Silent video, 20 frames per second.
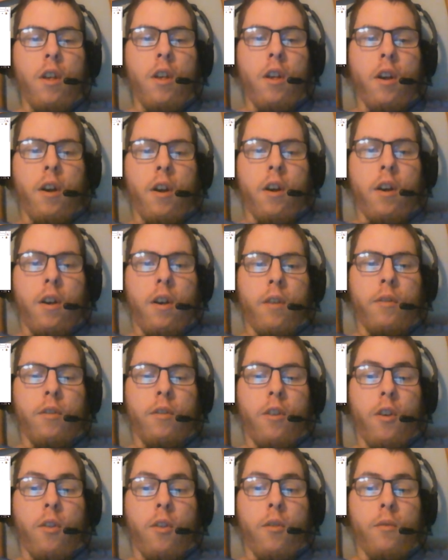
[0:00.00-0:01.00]
Uh,
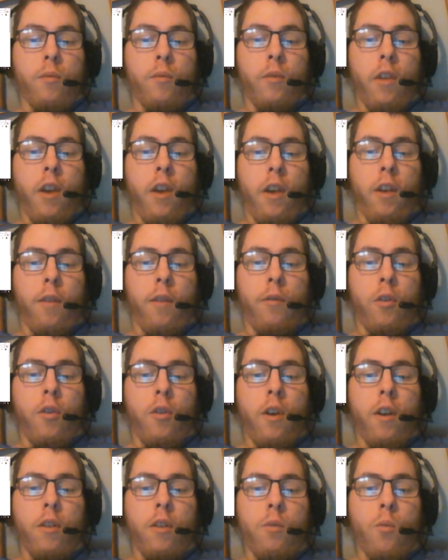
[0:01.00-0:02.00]
so yeah, if you
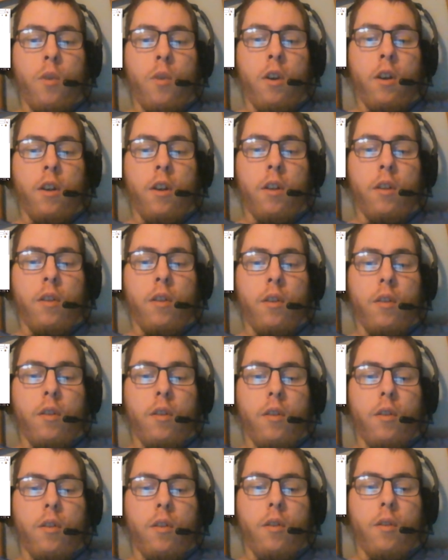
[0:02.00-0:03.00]
guys want,
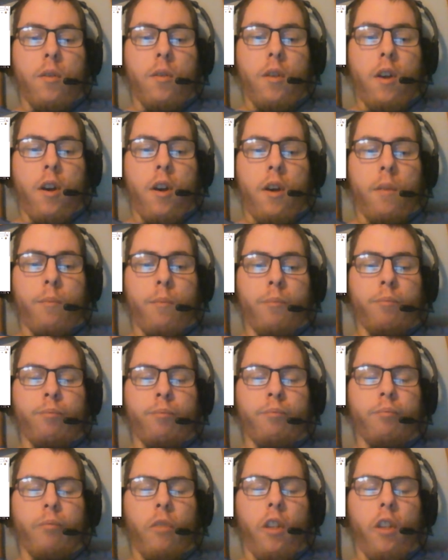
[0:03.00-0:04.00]
um,
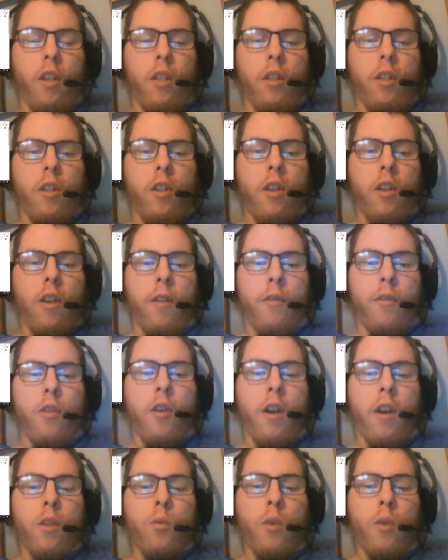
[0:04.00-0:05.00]
if you
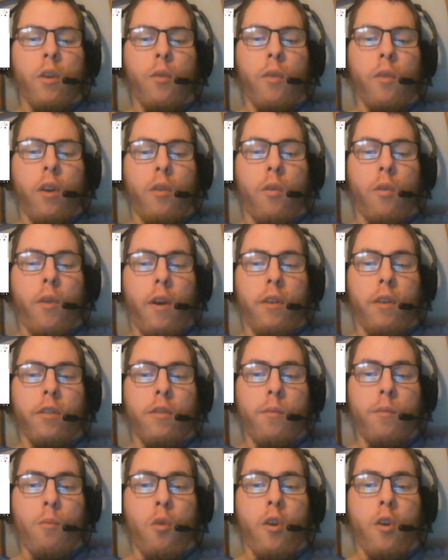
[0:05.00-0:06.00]
guys want to
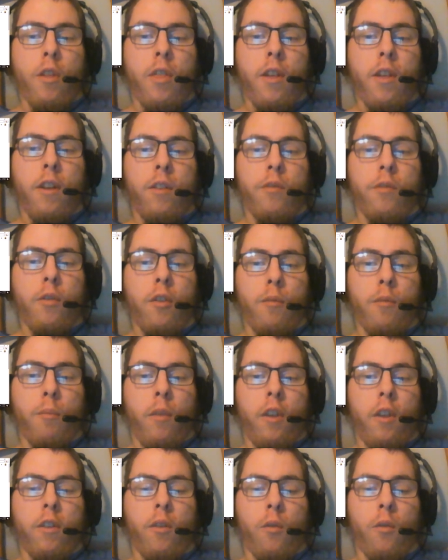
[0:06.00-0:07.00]
request more things for
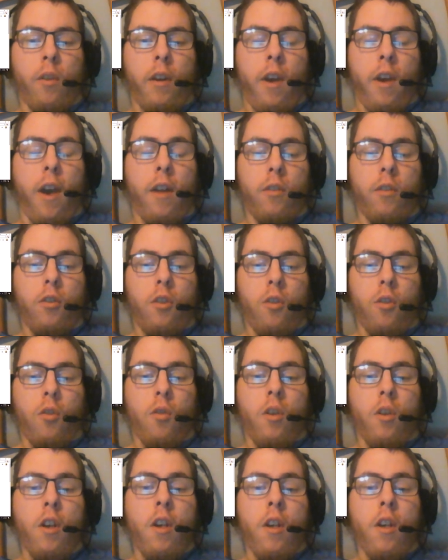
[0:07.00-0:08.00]
me to react
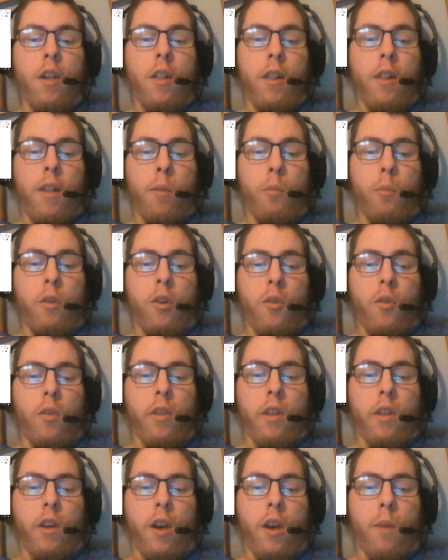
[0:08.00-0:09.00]
to, let me know in
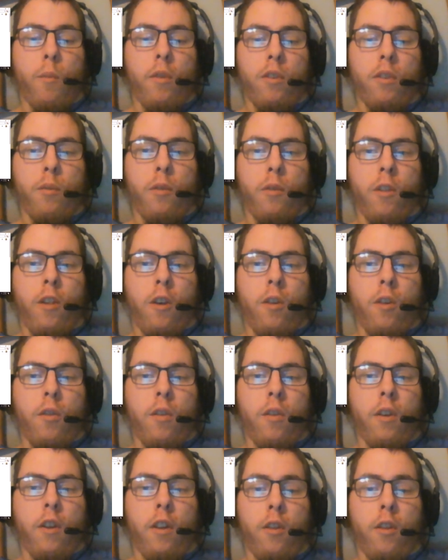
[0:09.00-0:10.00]
the comments below,
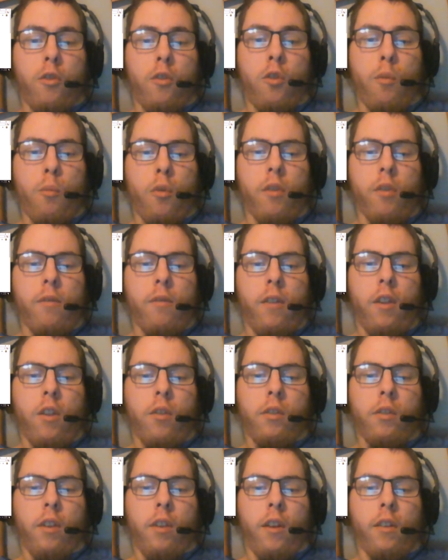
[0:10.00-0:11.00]
and I'll do more
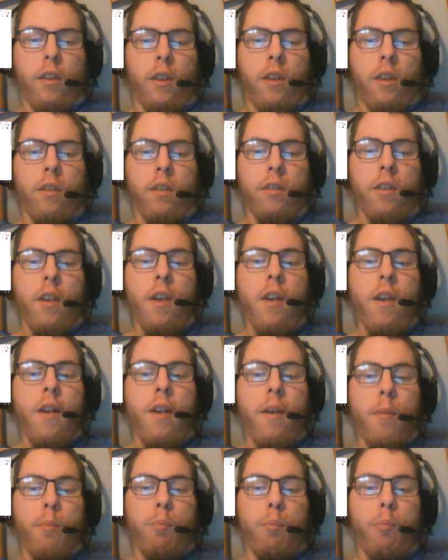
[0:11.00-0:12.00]
videos like these.
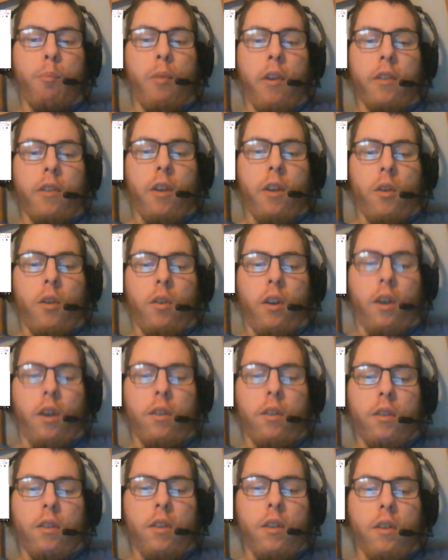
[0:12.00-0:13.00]
Peace out,
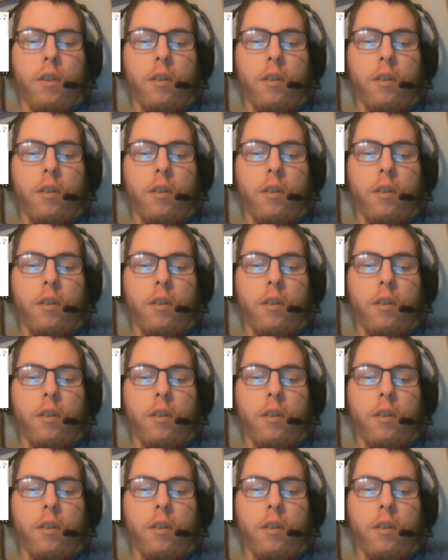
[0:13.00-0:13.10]
guys.